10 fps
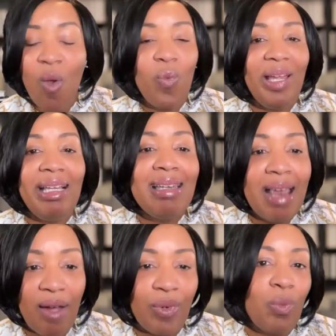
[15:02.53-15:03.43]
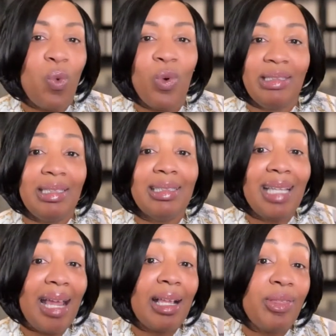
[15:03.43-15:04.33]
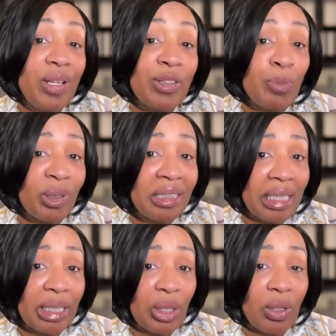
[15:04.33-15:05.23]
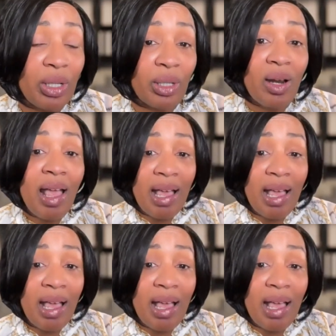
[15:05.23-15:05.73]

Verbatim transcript: We never want to take this particular